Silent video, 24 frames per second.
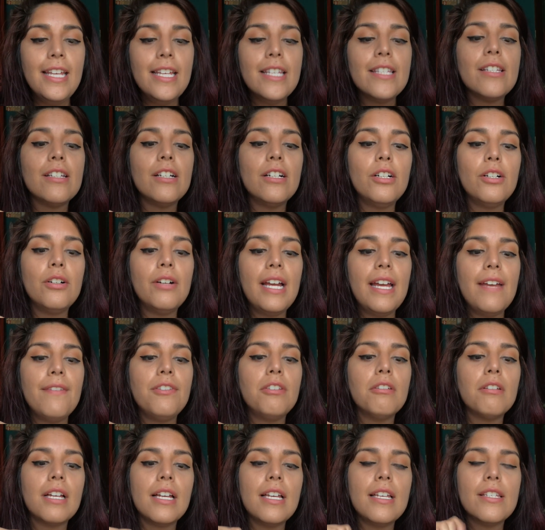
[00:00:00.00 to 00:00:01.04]
So if
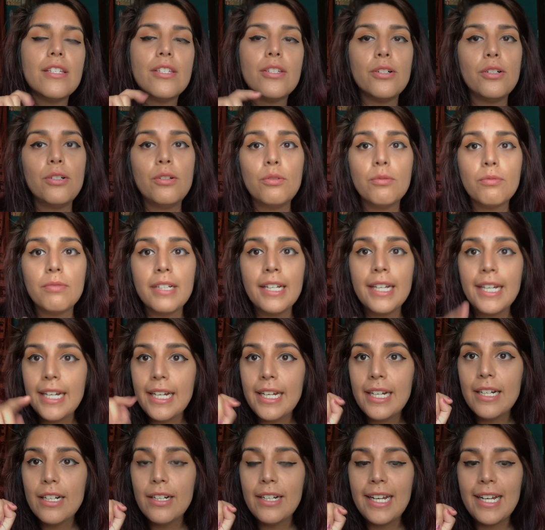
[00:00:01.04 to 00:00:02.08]
you guys don't
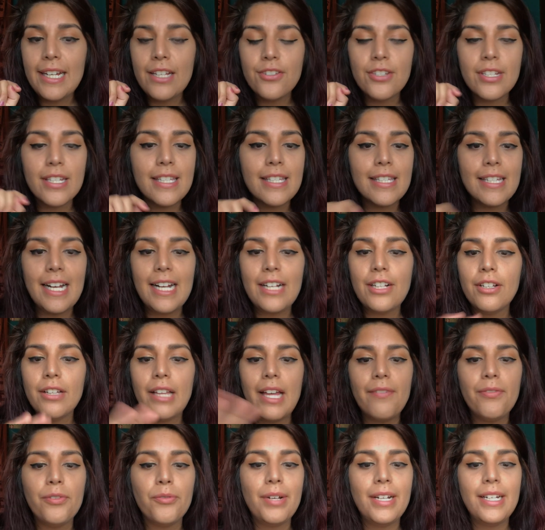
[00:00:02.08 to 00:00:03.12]
read and just sign your
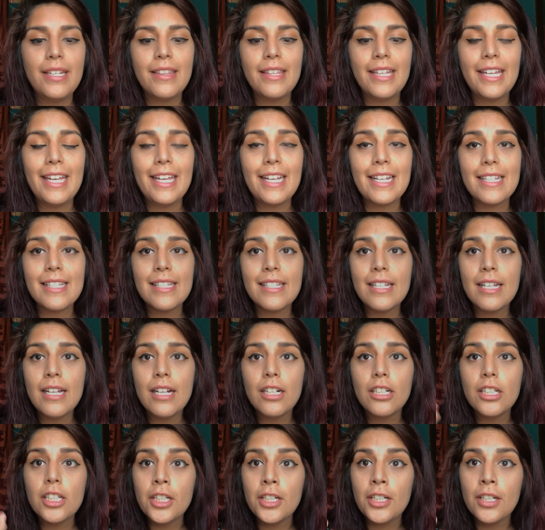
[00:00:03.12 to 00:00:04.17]
life away to things,
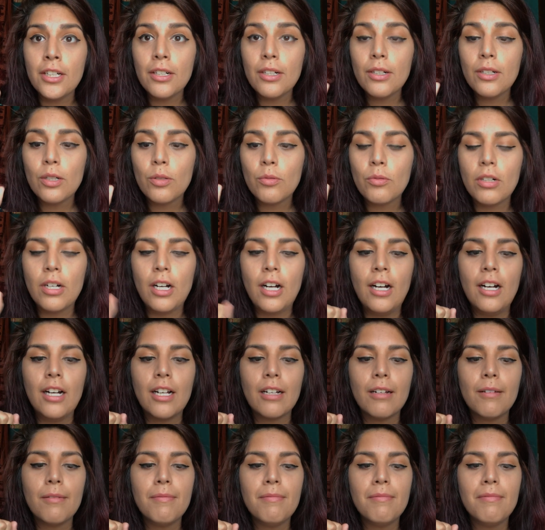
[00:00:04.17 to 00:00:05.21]

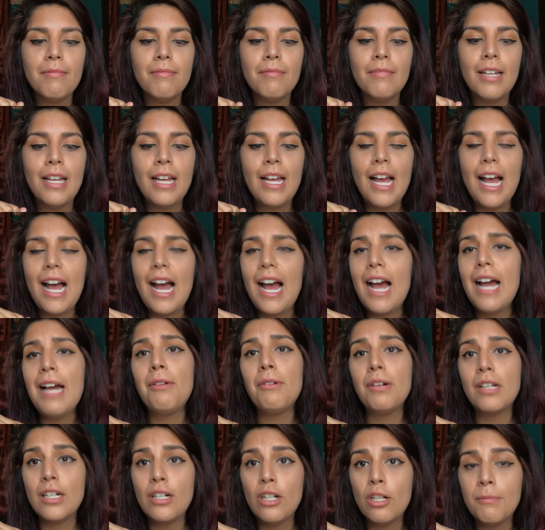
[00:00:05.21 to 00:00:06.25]
wrong. I
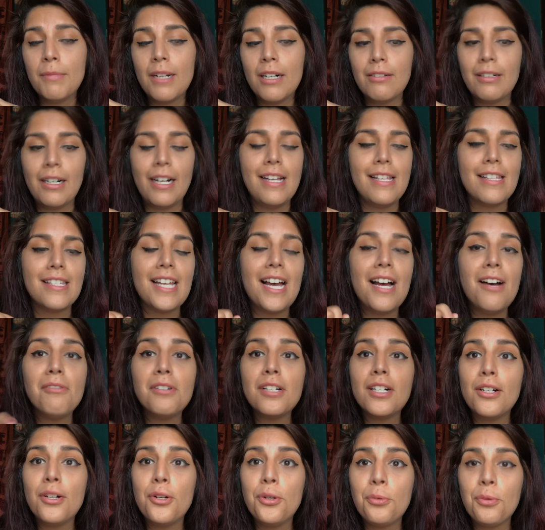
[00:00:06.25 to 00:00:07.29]
want to know my rights. I
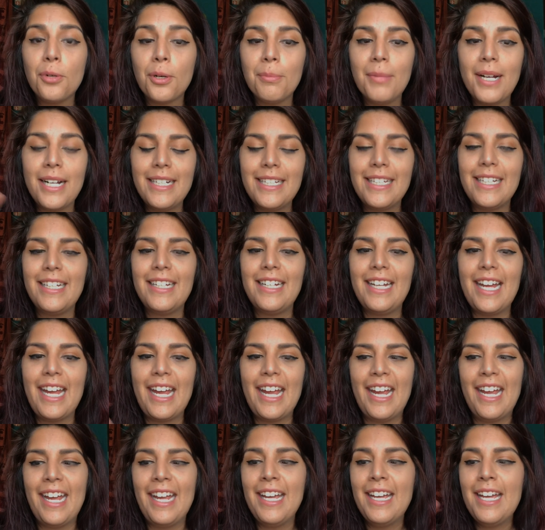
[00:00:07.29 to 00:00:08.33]
want to know where my
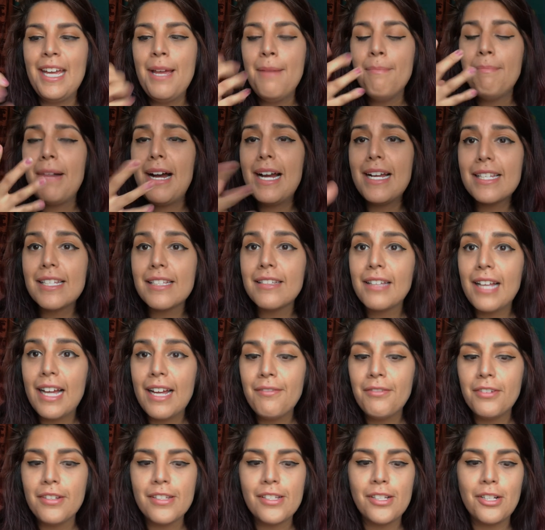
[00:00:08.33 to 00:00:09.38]
DNA, my
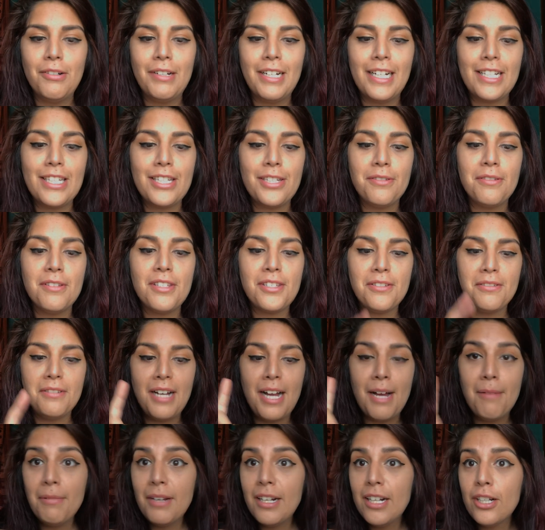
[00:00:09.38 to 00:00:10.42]
saliva is going to, so
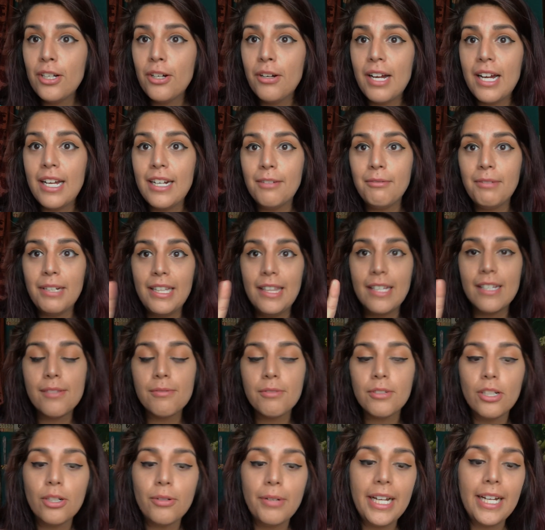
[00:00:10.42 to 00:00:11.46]
I'm going to go ahead and read this
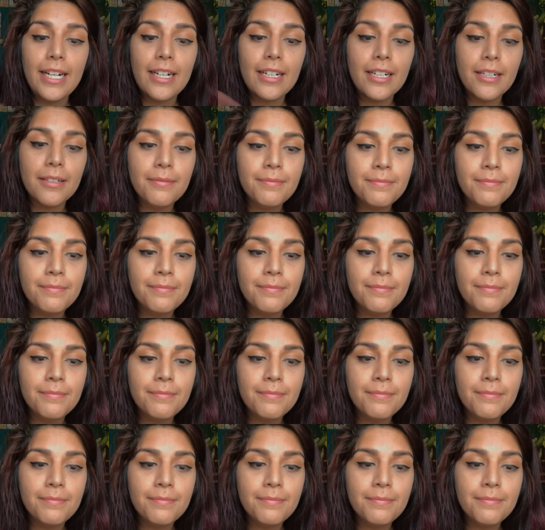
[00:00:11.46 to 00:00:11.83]
real quick.